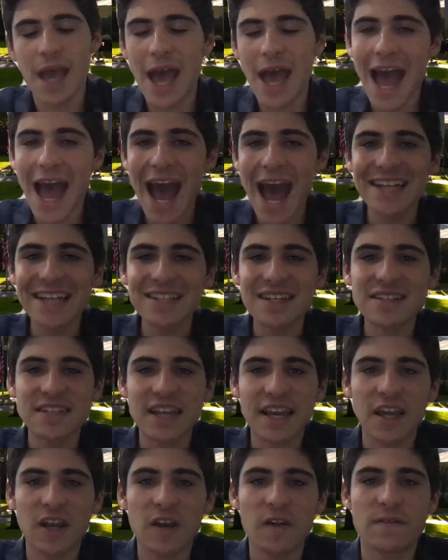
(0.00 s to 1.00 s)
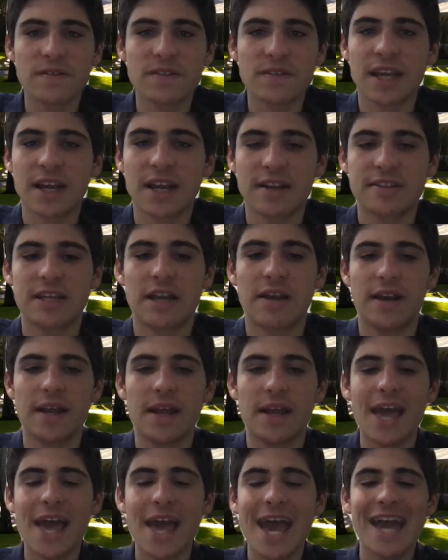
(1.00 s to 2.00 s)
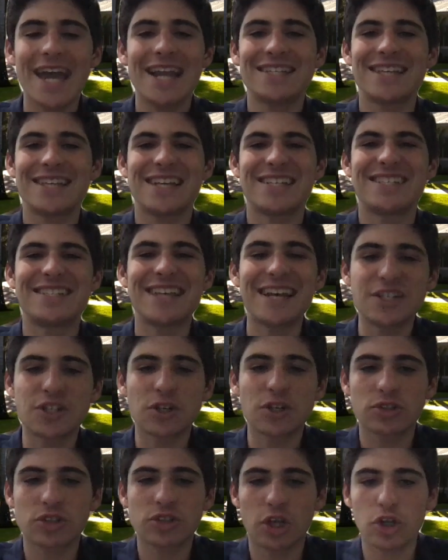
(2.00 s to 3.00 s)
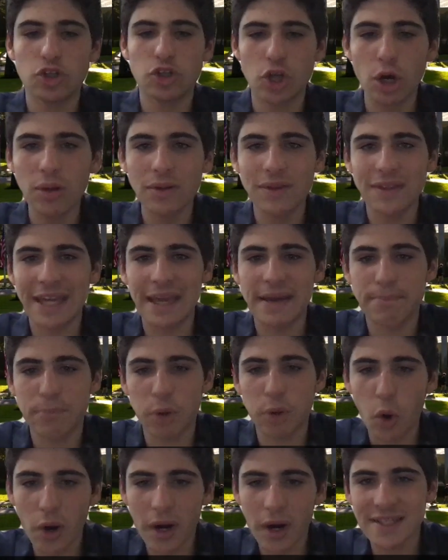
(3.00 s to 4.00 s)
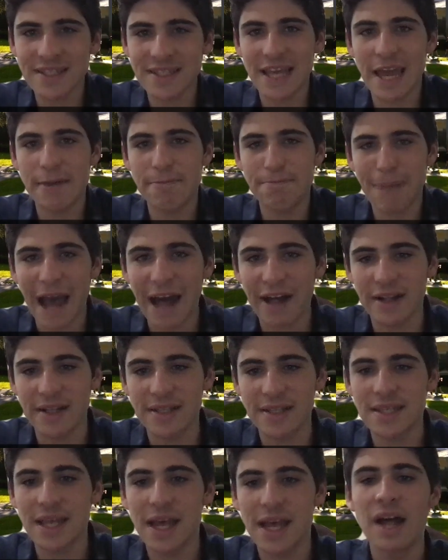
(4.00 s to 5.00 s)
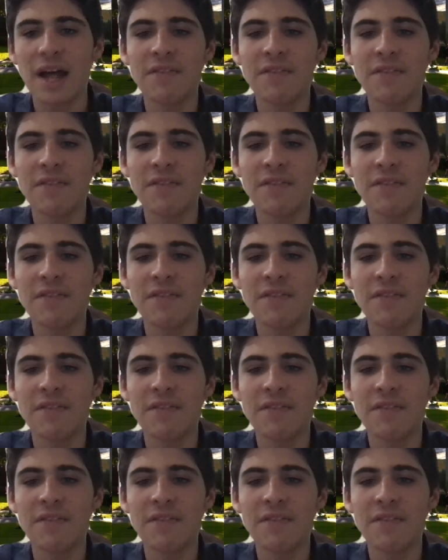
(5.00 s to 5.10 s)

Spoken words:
As executive secretary, it is essential to note the importance and balance